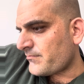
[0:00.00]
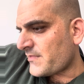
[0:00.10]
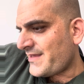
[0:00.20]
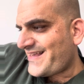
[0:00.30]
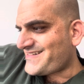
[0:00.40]

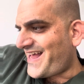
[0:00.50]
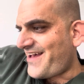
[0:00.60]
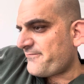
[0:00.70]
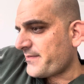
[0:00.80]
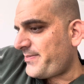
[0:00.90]
Yes,
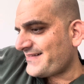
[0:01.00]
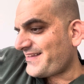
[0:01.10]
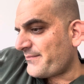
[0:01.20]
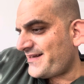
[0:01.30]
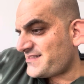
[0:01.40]
I prepared a
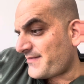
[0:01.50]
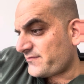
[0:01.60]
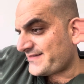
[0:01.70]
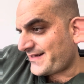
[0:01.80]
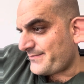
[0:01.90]
tremendous amount
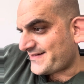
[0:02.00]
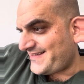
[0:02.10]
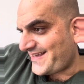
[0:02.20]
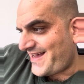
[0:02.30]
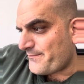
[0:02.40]
of the trend
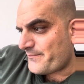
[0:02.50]
bacteria. I